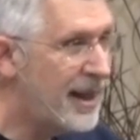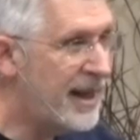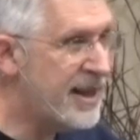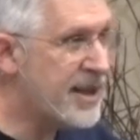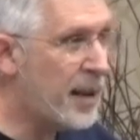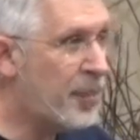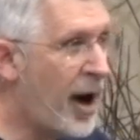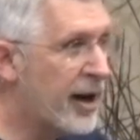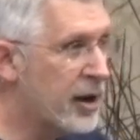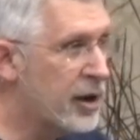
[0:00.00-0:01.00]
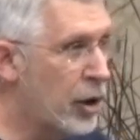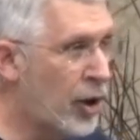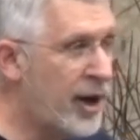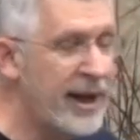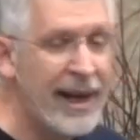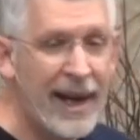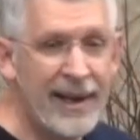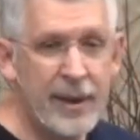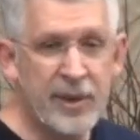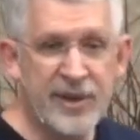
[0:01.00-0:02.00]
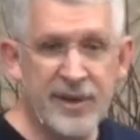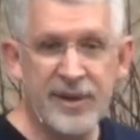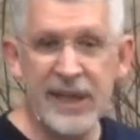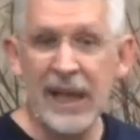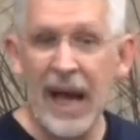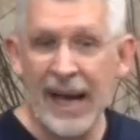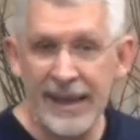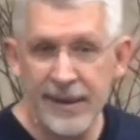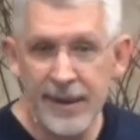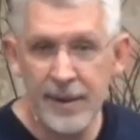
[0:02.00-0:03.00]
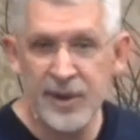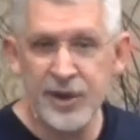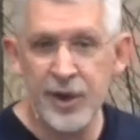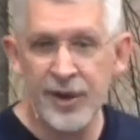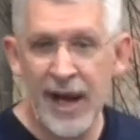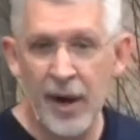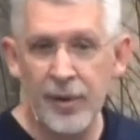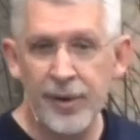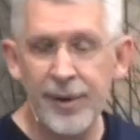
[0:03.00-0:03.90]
in his unbridled glory, and he was declined. He was turned down.